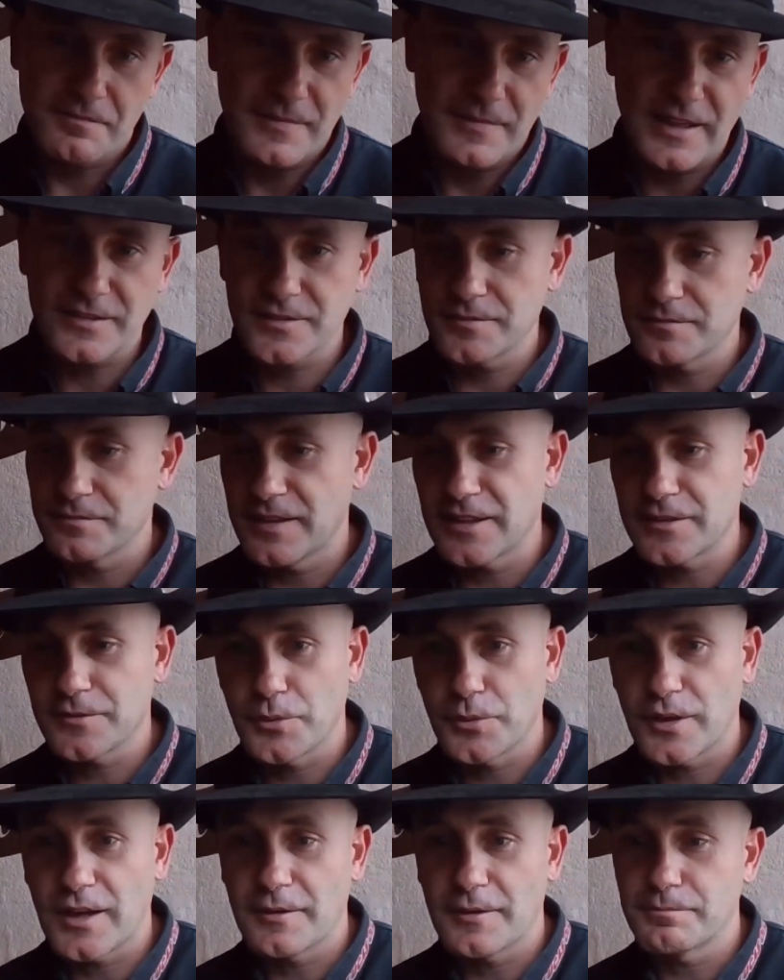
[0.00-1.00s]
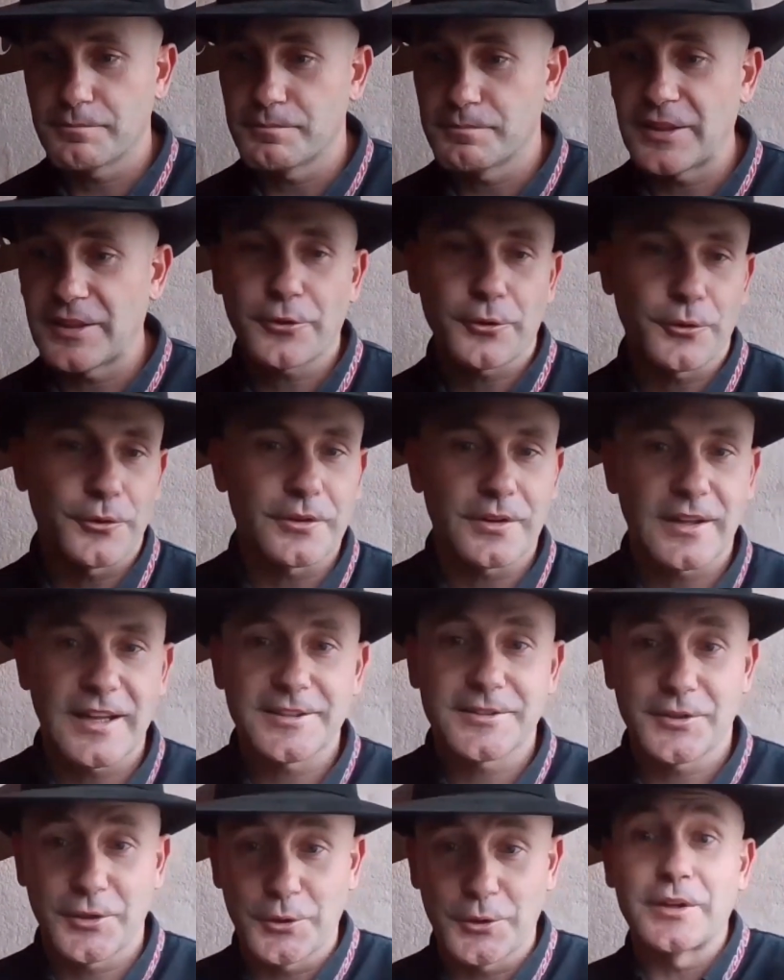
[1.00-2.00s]
That's what I've been through in the
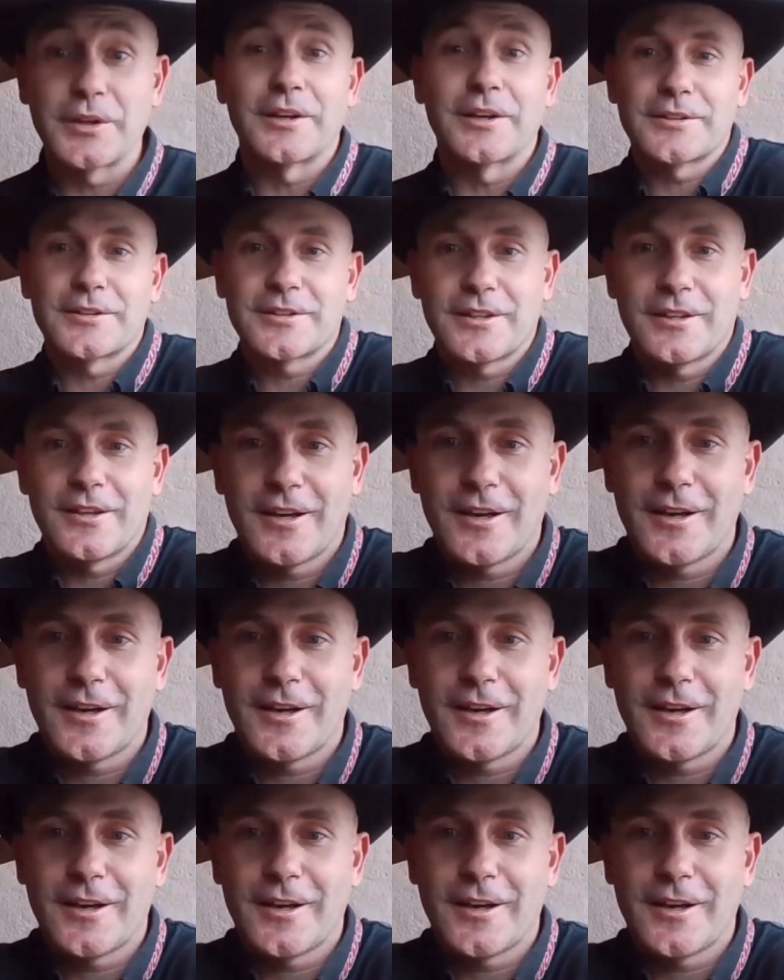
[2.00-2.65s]
last 2 years.